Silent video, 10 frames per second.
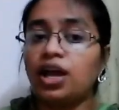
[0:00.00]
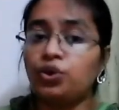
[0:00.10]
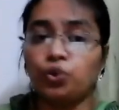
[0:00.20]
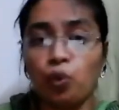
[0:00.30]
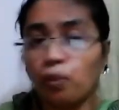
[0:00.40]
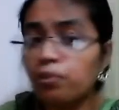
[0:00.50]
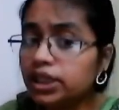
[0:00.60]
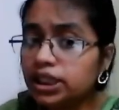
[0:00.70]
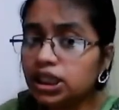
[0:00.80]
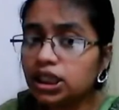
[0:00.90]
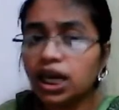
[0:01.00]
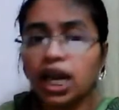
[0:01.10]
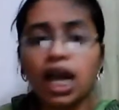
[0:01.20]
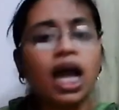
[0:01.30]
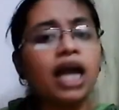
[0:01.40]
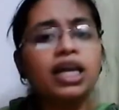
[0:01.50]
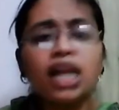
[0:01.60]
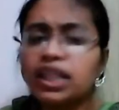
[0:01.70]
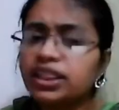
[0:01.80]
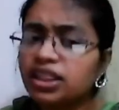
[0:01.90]
Nobody and
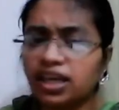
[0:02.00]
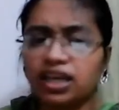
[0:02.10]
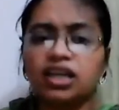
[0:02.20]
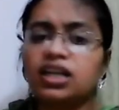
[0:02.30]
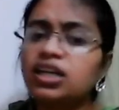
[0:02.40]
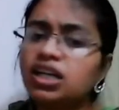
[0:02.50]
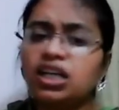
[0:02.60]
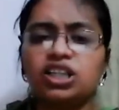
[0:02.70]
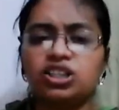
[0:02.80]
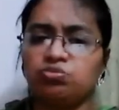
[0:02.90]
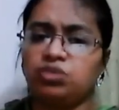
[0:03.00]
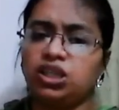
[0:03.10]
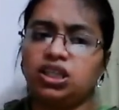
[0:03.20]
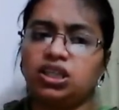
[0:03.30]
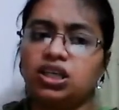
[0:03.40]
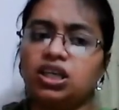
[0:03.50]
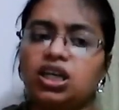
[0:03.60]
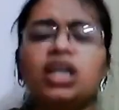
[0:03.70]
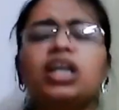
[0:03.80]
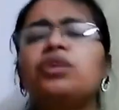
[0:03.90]
nothing needs me.
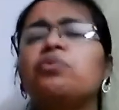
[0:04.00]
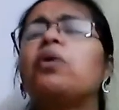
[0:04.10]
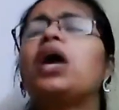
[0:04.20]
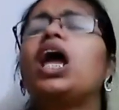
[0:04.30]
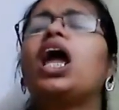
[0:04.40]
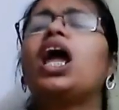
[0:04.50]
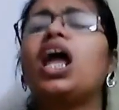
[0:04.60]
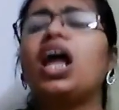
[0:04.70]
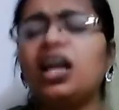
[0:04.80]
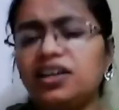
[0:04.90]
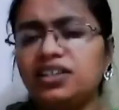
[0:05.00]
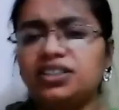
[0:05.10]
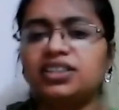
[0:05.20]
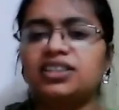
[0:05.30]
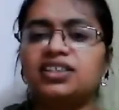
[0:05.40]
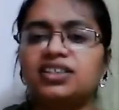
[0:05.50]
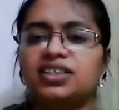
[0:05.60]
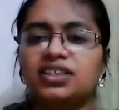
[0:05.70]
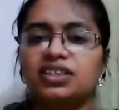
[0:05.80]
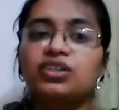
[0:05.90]
It wailed.
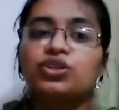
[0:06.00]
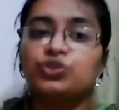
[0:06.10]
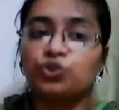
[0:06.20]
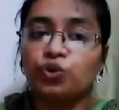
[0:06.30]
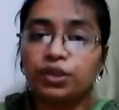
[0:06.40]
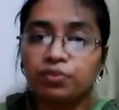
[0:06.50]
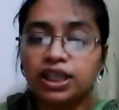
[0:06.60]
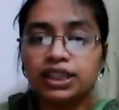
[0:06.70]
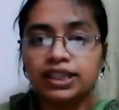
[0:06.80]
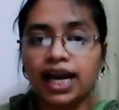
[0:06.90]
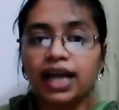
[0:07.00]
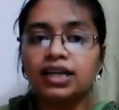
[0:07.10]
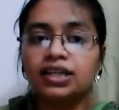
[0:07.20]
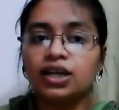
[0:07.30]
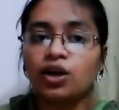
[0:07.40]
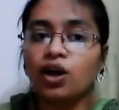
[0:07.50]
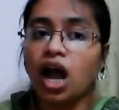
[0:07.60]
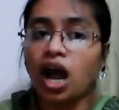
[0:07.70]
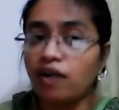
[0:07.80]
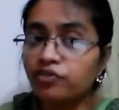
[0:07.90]
So it means that
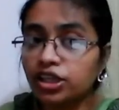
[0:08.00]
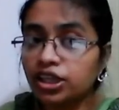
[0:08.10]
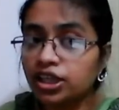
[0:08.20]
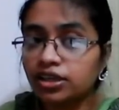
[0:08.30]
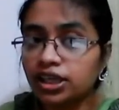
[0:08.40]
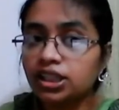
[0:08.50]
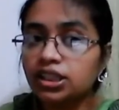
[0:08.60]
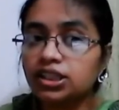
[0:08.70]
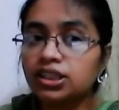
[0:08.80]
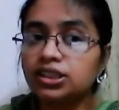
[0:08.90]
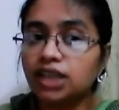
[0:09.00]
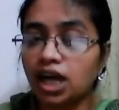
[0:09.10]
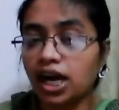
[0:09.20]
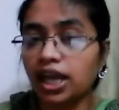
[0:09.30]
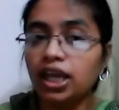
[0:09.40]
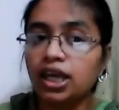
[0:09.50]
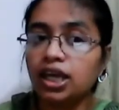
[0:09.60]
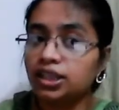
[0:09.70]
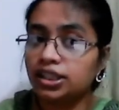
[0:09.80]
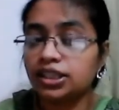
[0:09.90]
after hearing the sky
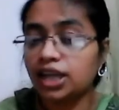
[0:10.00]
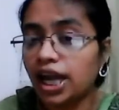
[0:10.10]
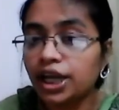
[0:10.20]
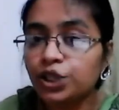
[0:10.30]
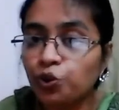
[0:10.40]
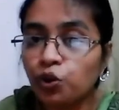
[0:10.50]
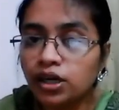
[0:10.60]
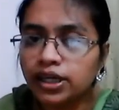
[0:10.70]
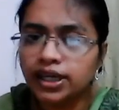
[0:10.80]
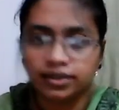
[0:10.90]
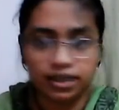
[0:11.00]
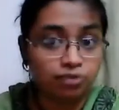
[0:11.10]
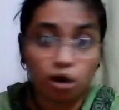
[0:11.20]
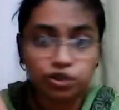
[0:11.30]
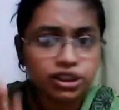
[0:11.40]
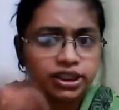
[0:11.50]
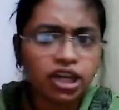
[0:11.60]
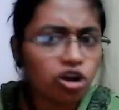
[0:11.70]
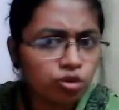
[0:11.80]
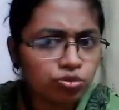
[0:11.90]
told that mountains
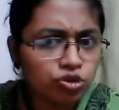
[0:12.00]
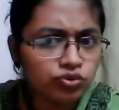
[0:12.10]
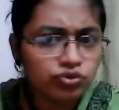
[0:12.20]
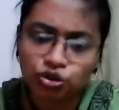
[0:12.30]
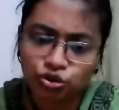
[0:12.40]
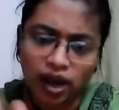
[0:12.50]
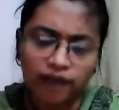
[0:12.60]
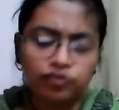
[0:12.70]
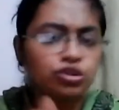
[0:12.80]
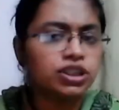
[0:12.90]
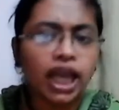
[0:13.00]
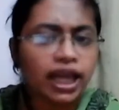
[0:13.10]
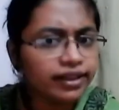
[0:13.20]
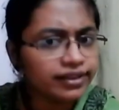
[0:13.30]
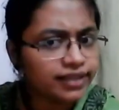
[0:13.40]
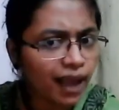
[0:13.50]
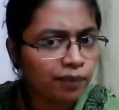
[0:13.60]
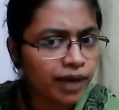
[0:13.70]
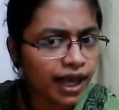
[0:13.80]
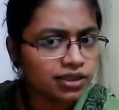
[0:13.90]
cannot move. You have to stay in the
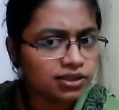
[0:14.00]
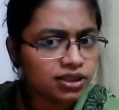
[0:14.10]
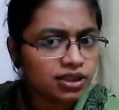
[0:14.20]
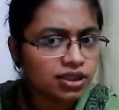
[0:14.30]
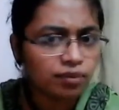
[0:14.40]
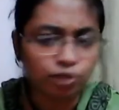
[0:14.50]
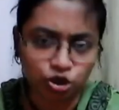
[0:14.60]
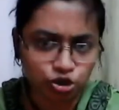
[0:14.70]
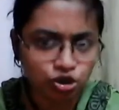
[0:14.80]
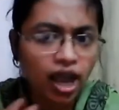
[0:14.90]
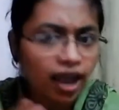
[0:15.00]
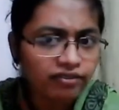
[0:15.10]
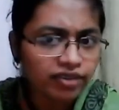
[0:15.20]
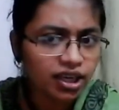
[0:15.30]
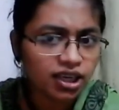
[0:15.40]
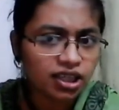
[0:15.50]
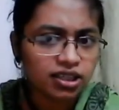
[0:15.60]
same place because you're heavy.